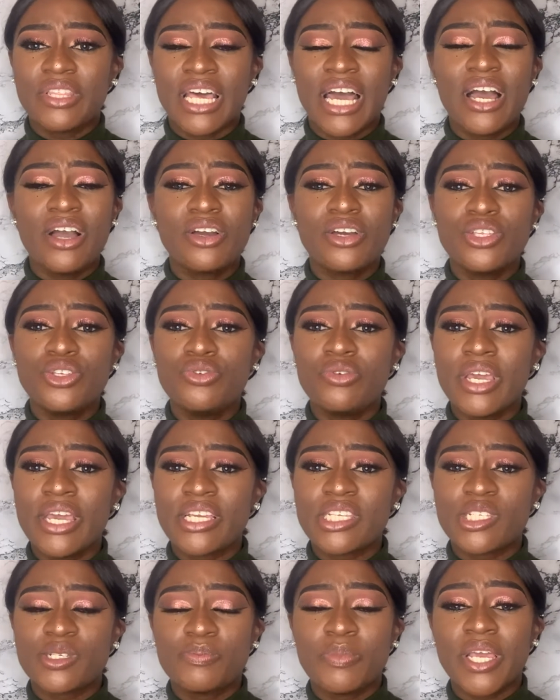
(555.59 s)
How can you
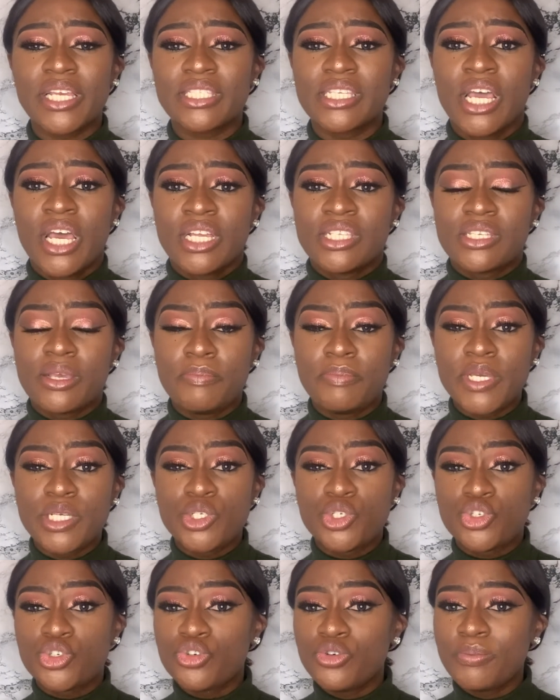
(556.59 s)
expect to be
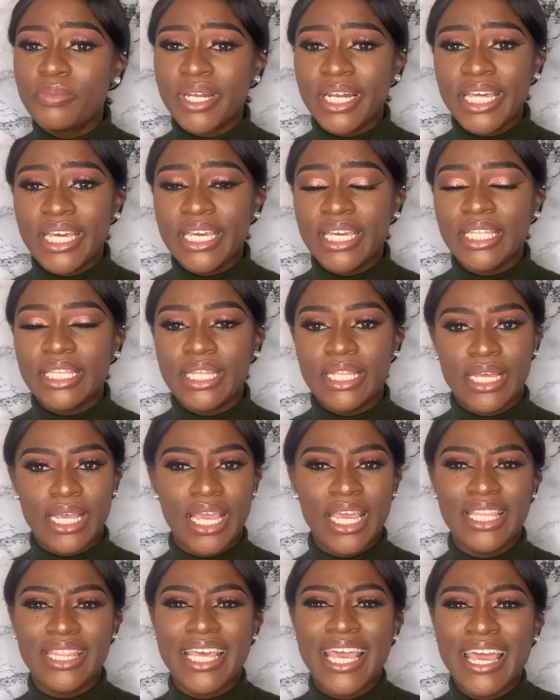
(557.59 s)
jubilated
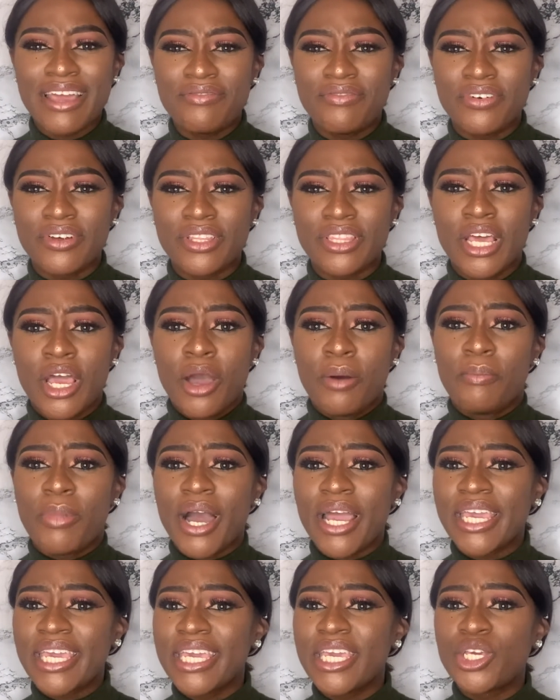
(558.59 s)
in heaven?
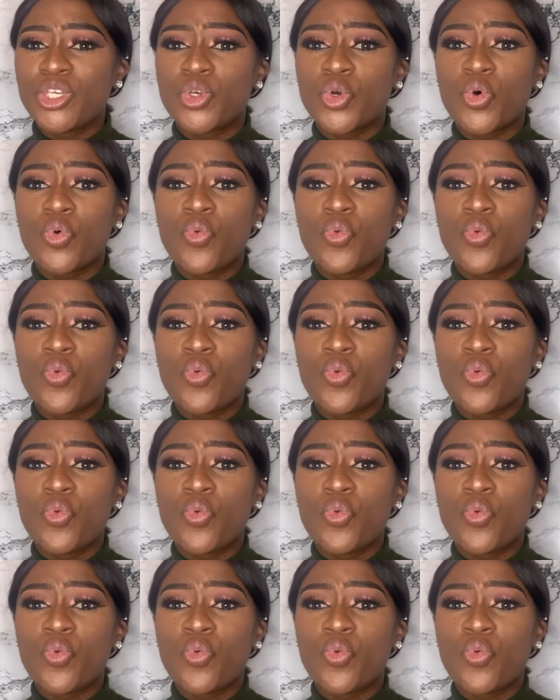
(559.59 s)
But here,